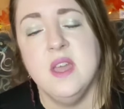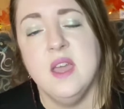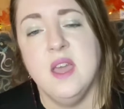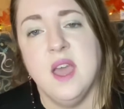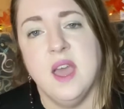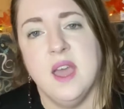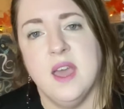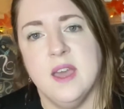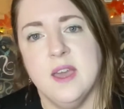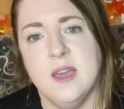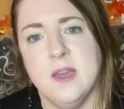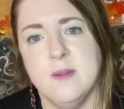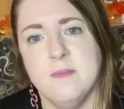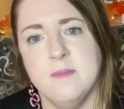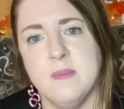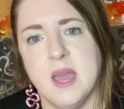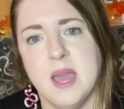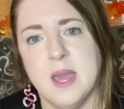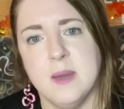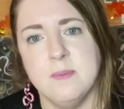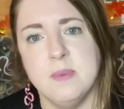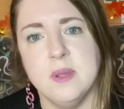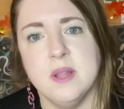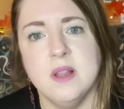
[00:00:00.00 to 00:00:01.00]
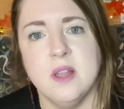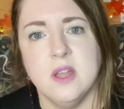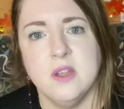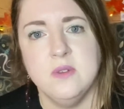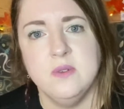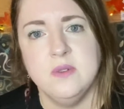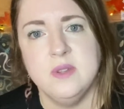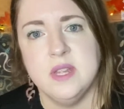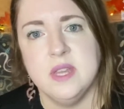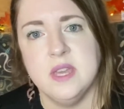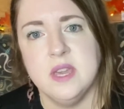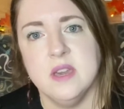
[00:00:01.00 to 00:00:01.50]

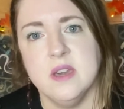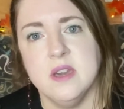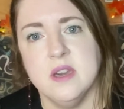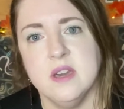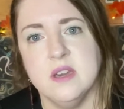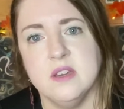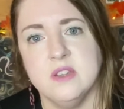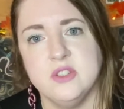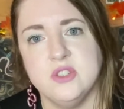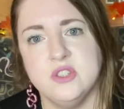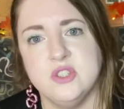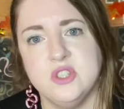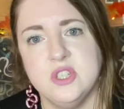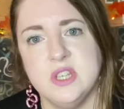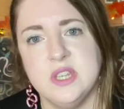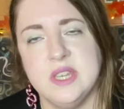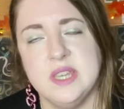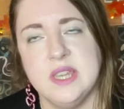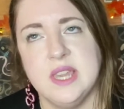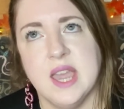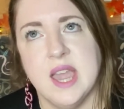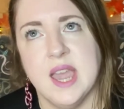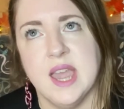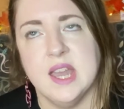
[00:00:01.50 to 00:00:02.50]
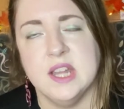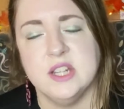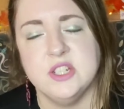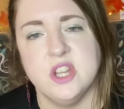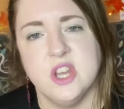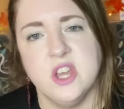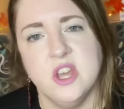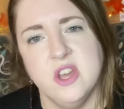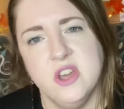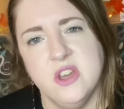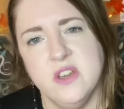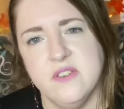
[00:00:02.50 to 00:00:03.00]
Apollonia, she had
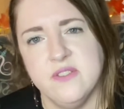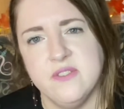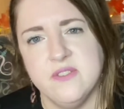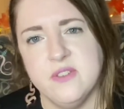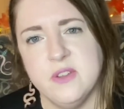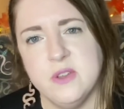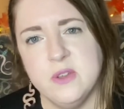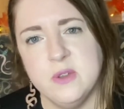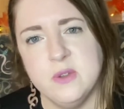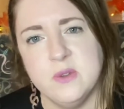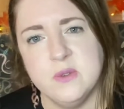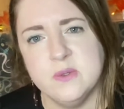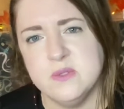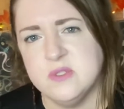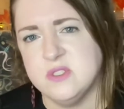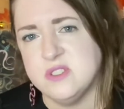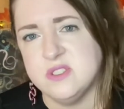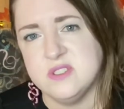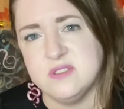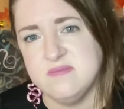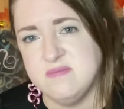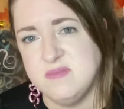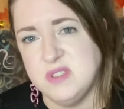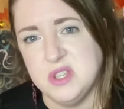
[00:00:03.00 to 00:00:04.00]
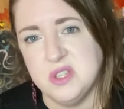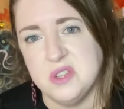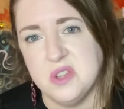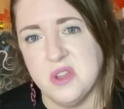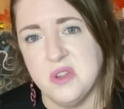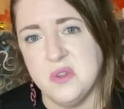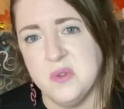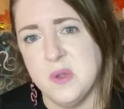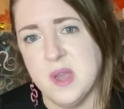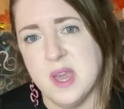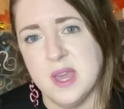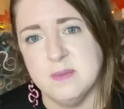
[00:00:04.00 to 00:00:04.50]
her food, you
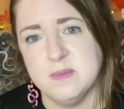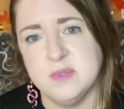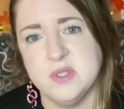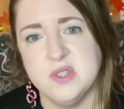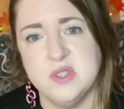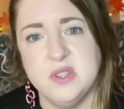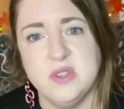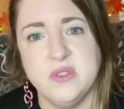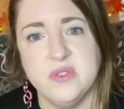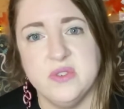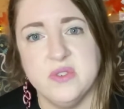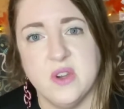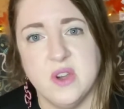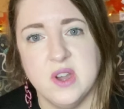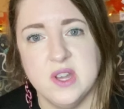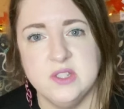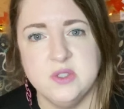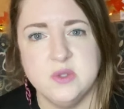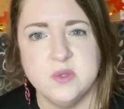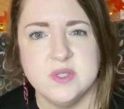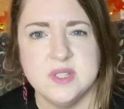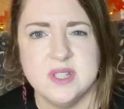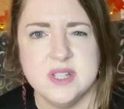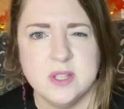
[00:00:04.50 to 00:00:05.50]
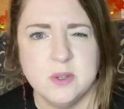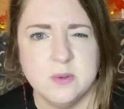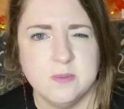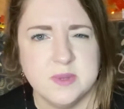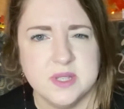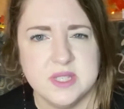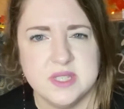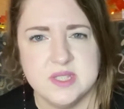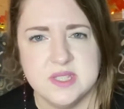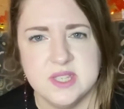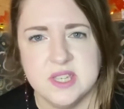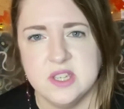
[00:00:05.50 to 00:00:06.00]
know, absolutely fine. She was a little
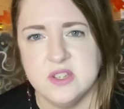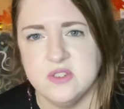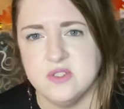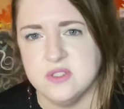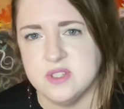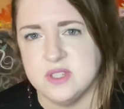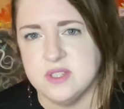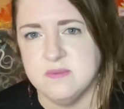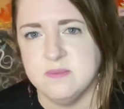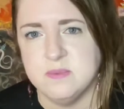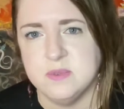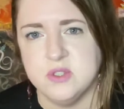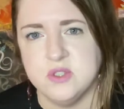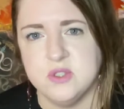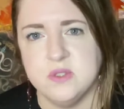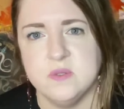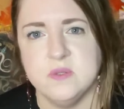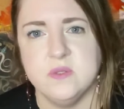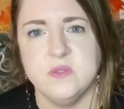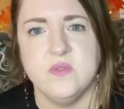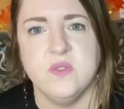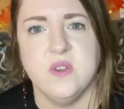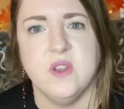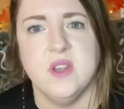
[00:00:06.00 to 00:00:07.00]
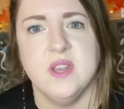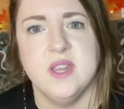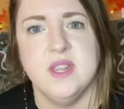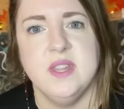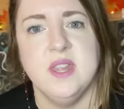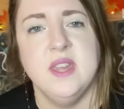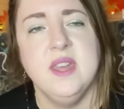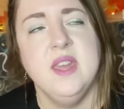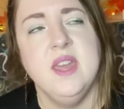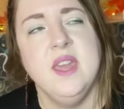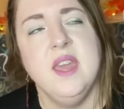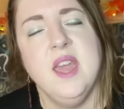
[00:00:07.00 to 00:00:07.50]
bit secretive, but she was fine.
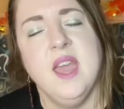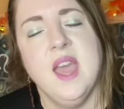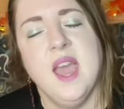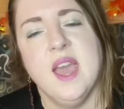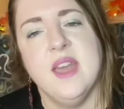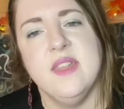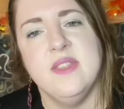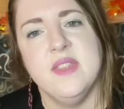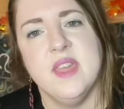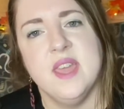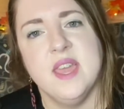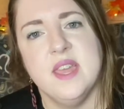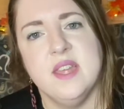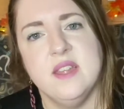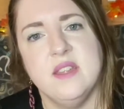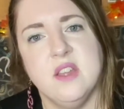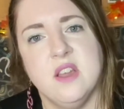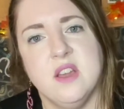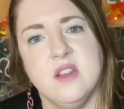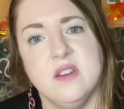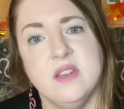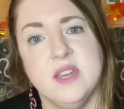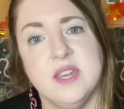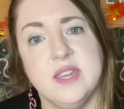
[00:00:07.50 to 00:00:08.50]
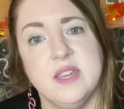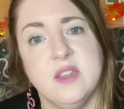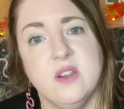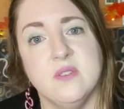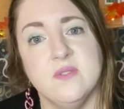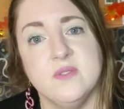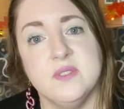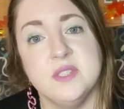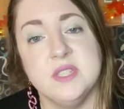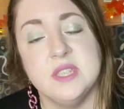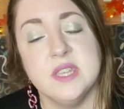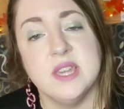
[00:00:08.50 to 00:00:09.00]
And then I
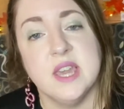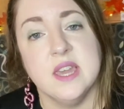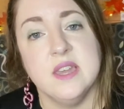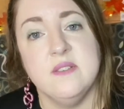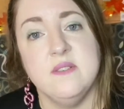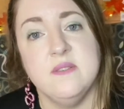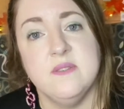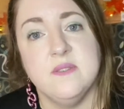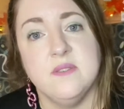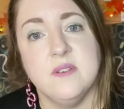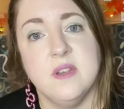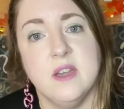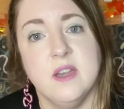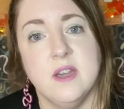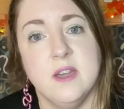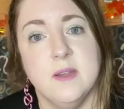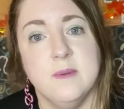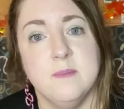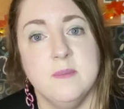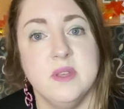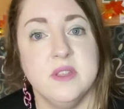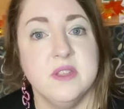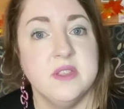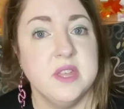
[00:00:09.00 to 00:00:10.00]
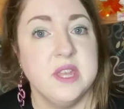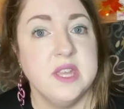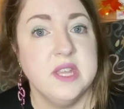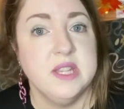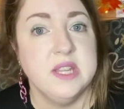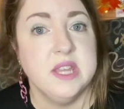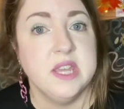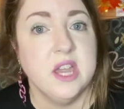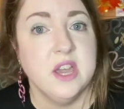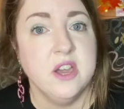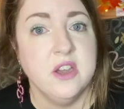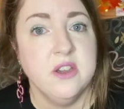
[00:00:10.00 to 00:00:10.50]
obviously gave
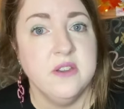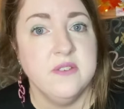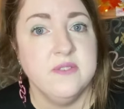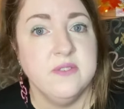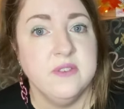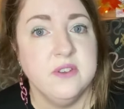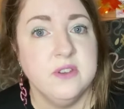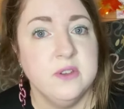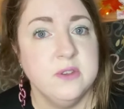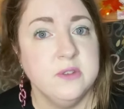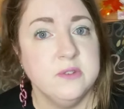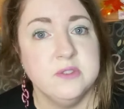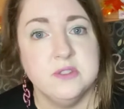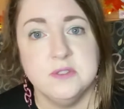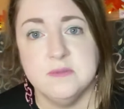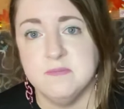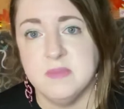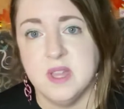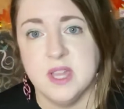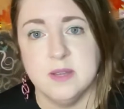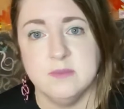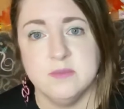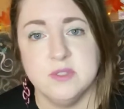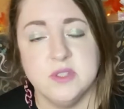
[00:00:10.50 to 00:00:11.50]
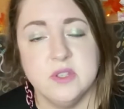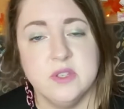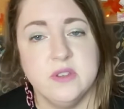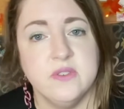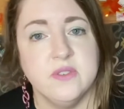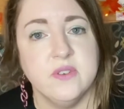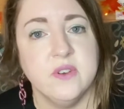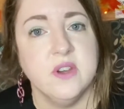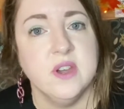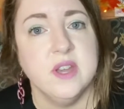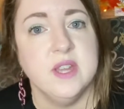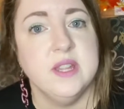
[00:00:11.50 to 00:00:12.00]
Athene her food, absolutely
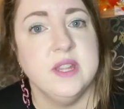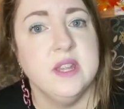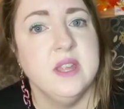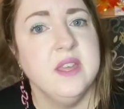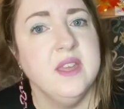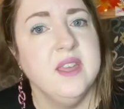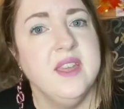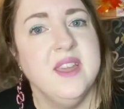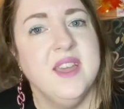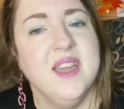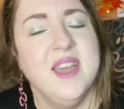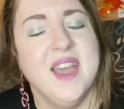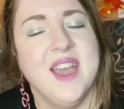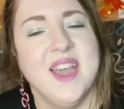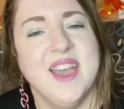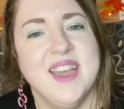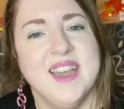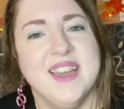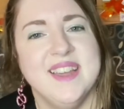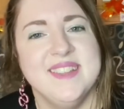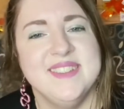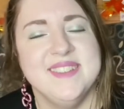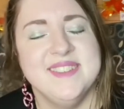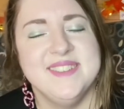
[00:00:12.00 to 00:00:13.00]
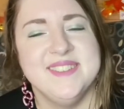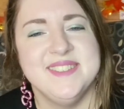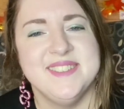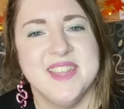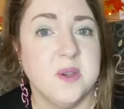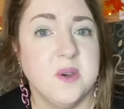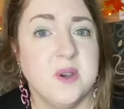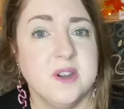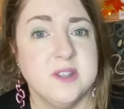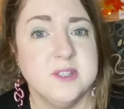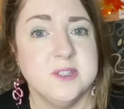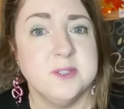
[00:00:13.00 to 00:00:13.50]
fine. And
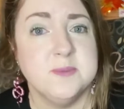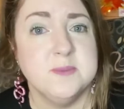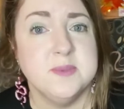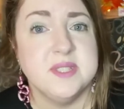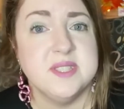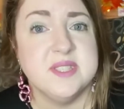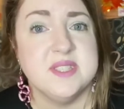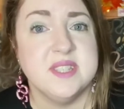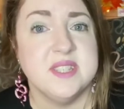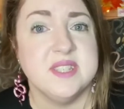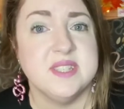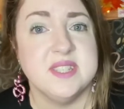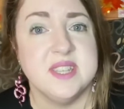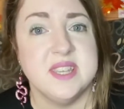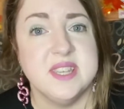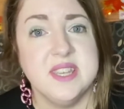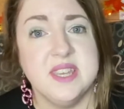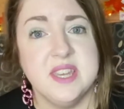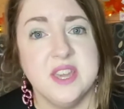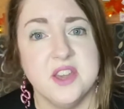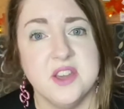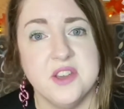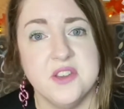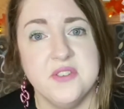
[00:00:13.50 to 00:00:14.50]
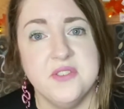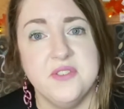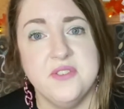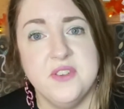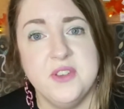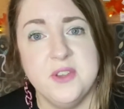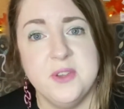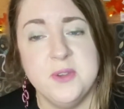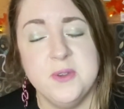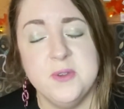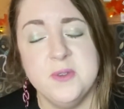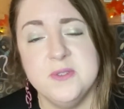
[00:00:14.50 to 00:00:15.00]
Artemis did eat her
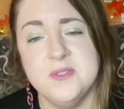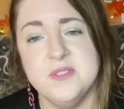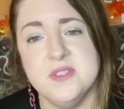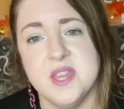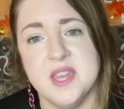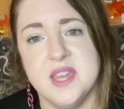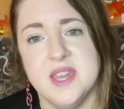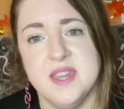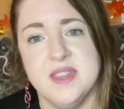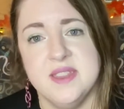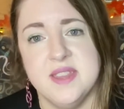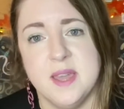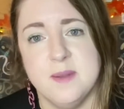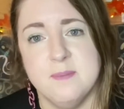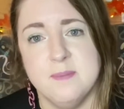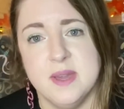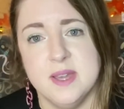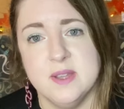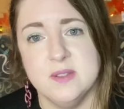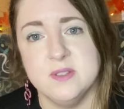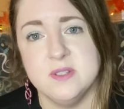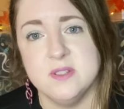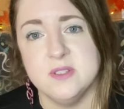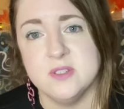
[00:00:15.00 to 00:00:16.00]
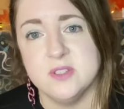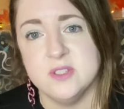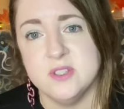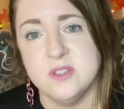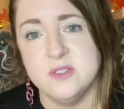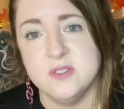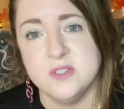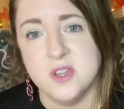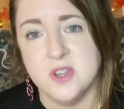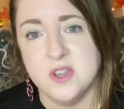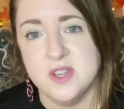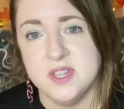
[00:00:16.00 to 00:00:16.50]
food, and that mouse looks
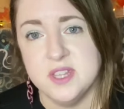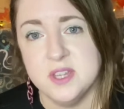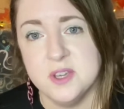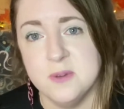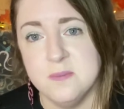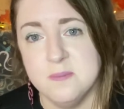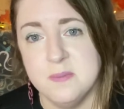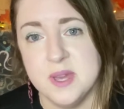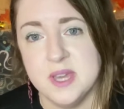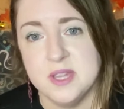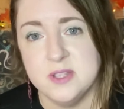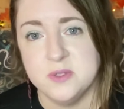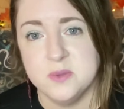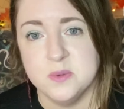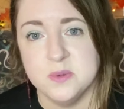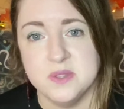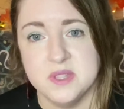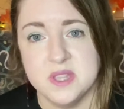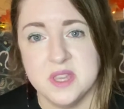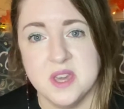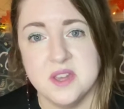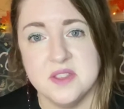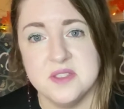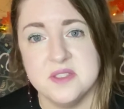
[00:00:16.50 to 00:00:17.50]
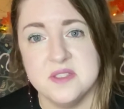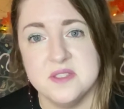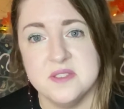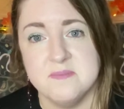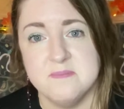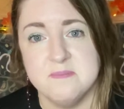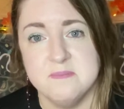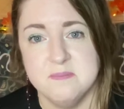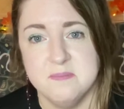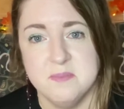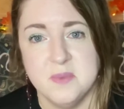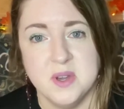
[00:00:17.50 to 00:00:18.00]
so tiny compared to all the other
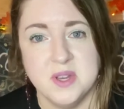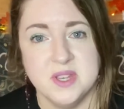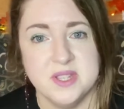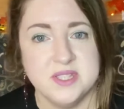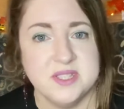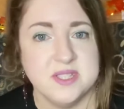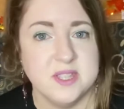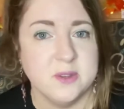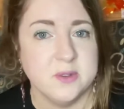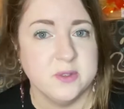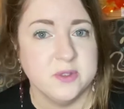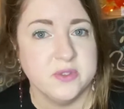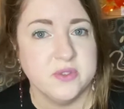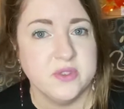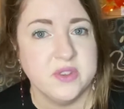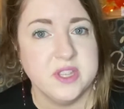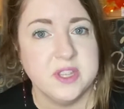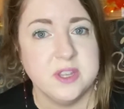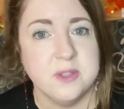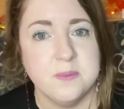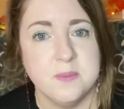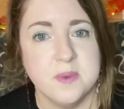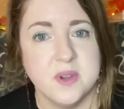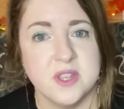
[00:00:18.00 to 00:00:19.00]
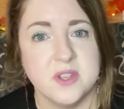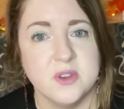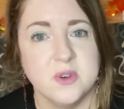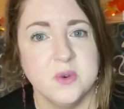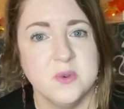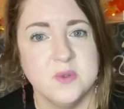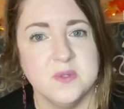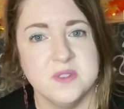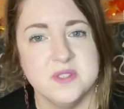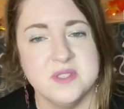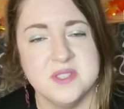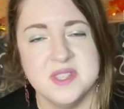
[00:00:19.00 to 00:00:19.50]
mice that I was feeding my
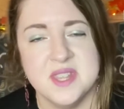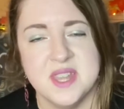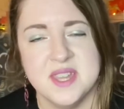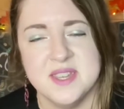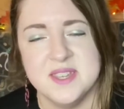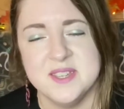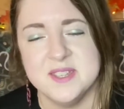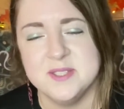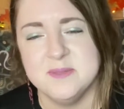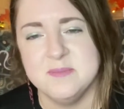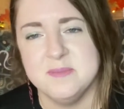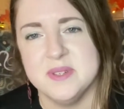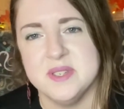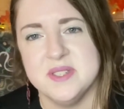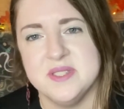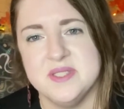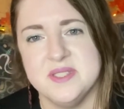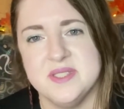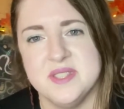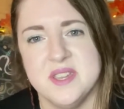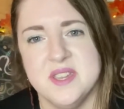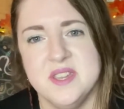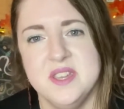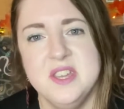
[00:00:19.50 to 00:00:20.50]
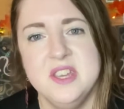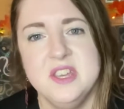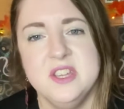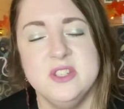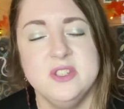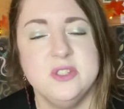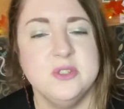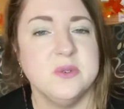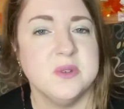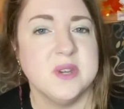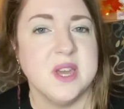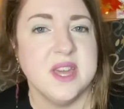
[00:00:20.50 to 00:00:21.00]
corn snakes, but
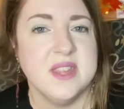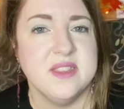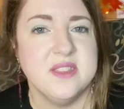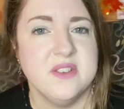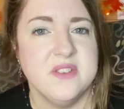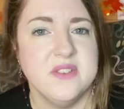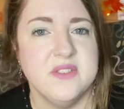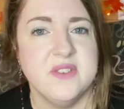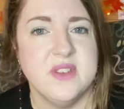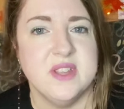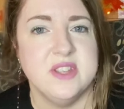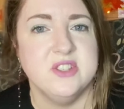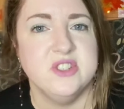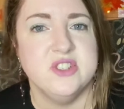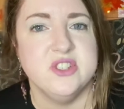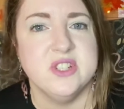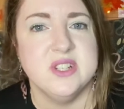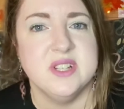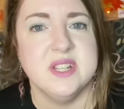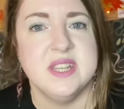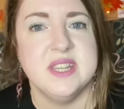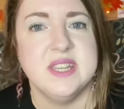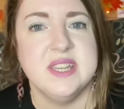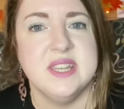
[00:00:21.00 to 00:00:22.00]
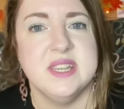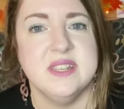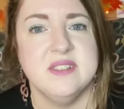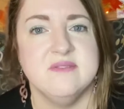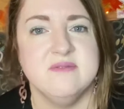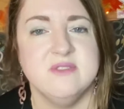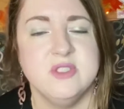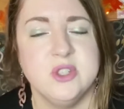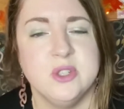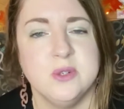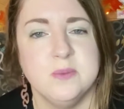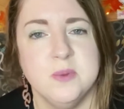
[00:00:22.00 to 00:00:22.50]
she'll get there eventually,
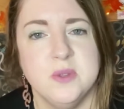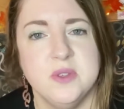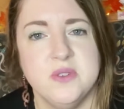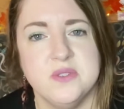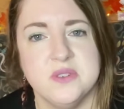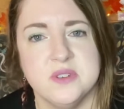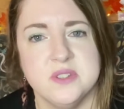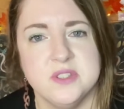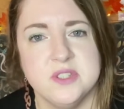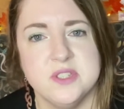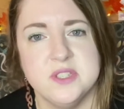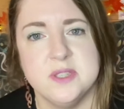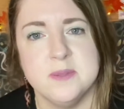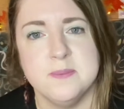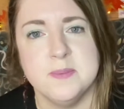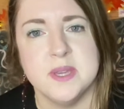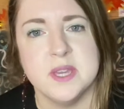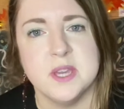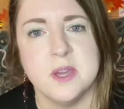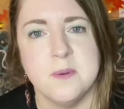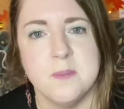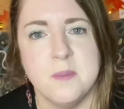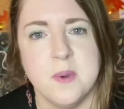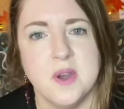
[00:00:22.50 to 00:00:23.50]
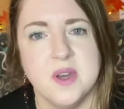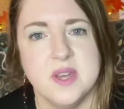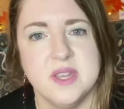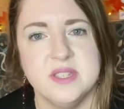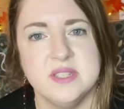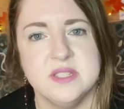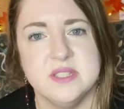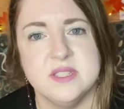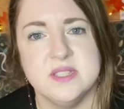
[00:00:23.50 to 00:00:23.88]
and she'll move on to the bigger mice.